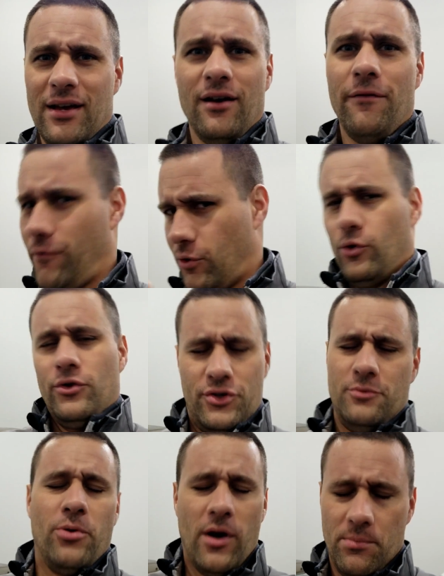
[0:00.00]
of course
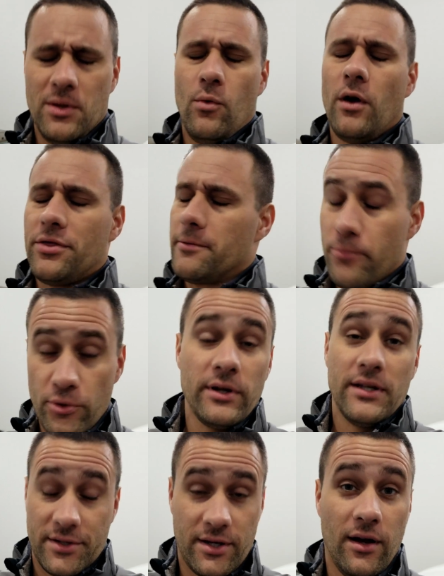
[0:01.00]
you probably want the
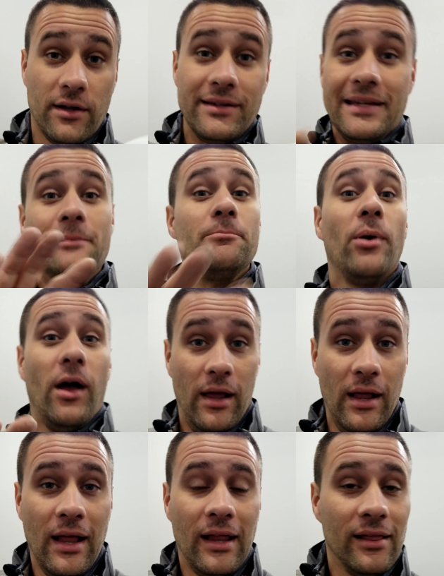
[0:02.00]
Prius content,
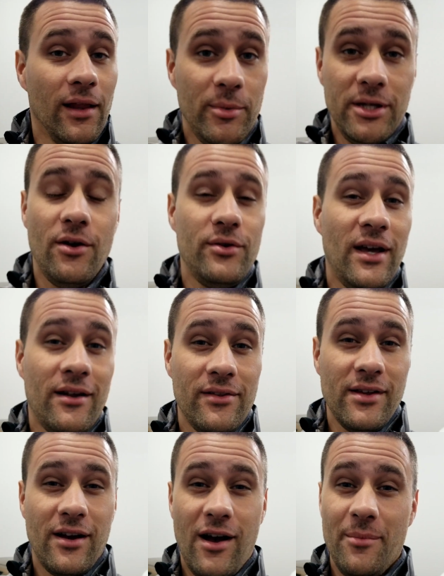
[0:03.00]
but let me know down in
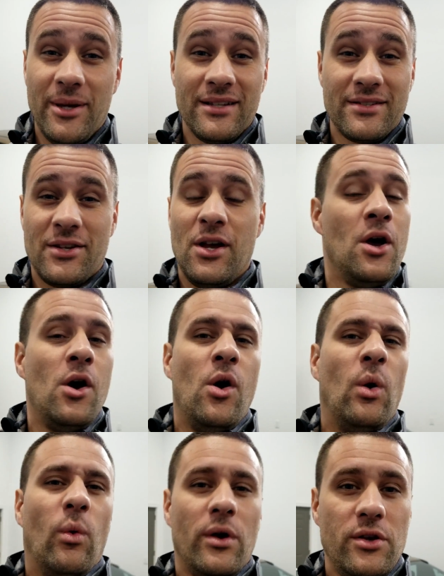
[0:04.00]
the comments,
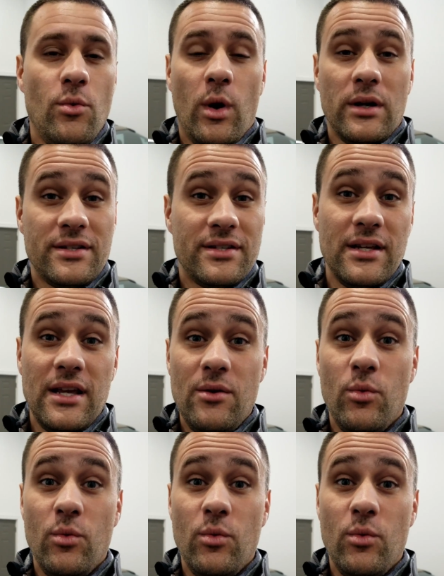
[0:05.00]
what do you want to see?